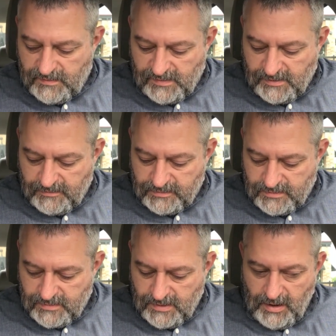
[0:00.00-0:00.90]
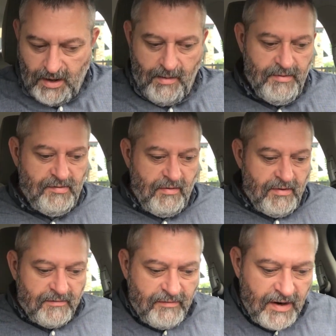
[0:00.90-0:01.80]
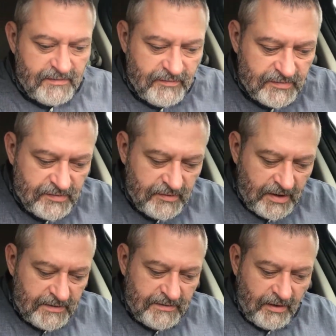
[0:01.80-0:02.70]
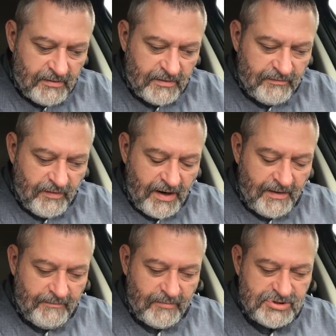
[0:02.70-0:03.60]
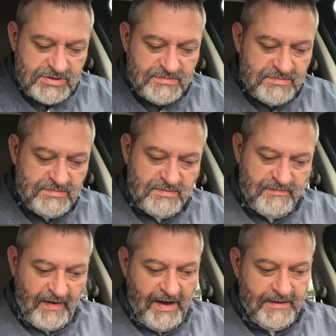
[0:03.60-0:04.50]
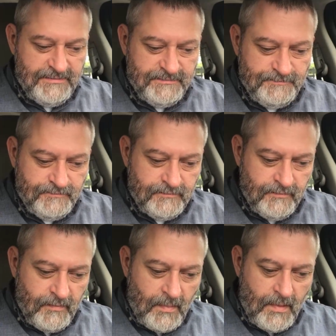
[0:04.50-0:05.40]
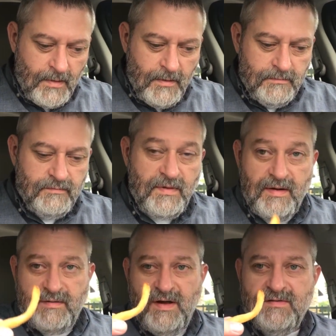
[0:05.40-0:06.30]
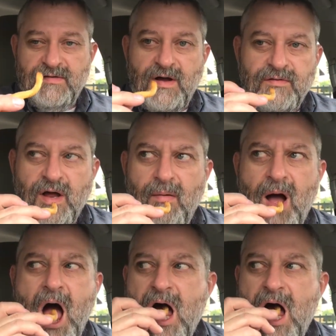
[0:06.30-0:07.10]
So I'm gonna try one of the fries first. They're a darker fry, which is, is fine. They got tons of salt on